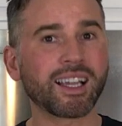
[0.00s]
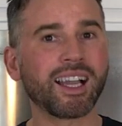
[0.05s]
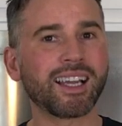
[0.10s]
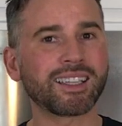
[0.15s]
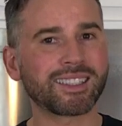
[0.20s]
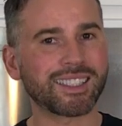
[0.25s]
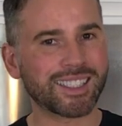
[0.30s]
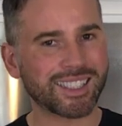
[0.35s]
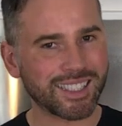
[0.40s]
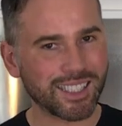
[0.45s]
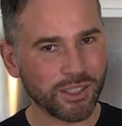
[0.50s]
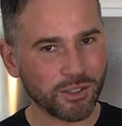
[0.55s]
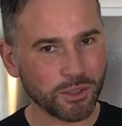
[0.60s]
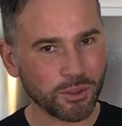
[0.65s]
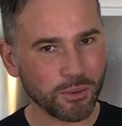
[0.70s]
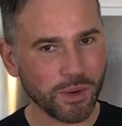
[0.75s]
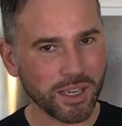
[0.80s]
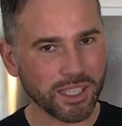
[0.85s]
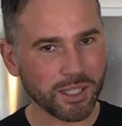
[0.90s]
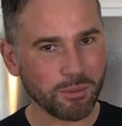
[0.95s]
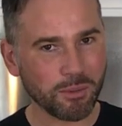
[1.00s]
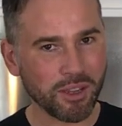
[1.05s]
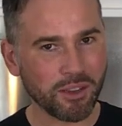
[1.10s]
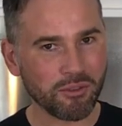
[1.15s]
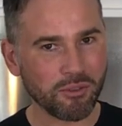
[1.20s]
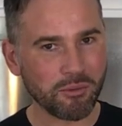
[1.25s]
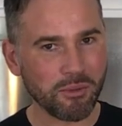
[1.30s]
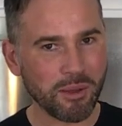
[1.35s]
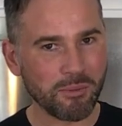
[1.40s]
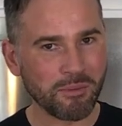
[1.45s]
Had to steal the recipe
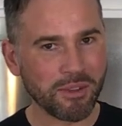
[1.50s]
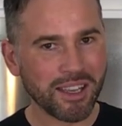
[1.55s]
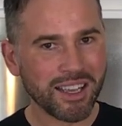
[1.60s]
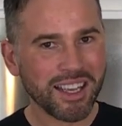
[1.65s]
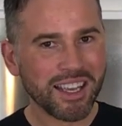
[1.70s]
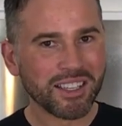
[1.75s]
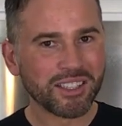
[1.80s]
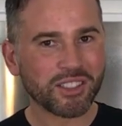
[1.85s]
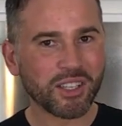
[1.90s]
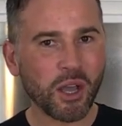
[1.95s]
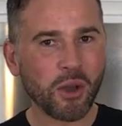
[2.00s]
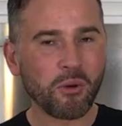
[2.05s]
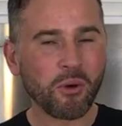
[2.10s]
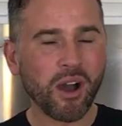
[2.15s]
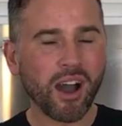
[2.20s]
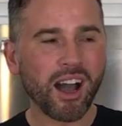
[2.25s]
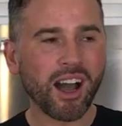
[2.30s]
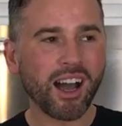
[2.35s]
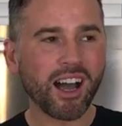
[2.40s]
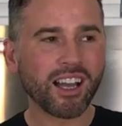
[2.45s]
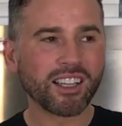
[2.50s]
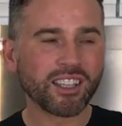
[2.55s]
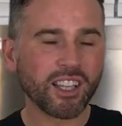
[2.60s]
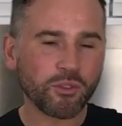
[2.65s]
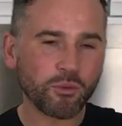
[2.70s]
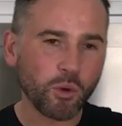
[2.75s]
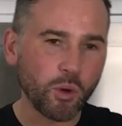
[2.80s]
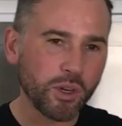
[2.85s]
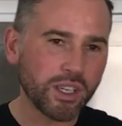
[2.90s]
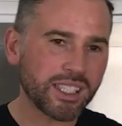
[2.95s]
from him. So
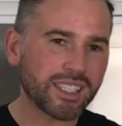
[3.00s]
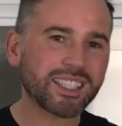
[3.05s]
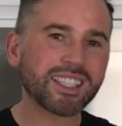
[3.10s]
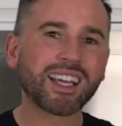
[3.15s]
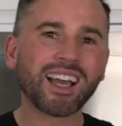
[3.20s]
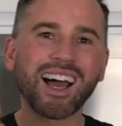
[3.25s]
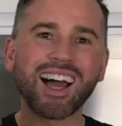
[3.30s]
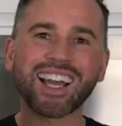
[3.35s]
unlike Roy's,